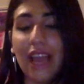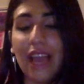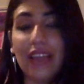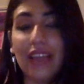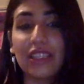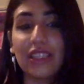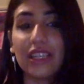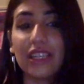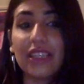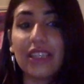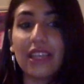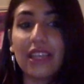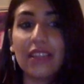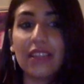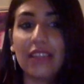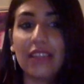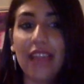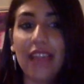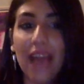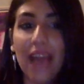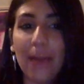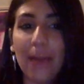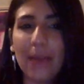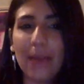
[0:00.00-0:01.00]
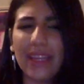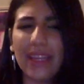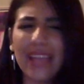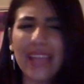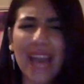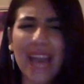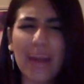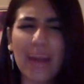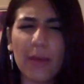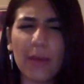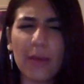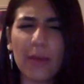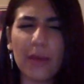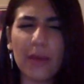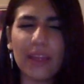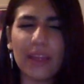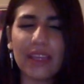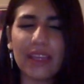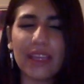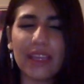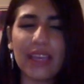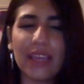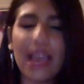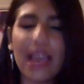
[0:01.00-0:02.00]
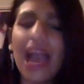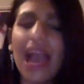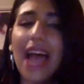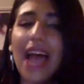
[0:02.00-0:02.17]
I checked out the mini album, I think,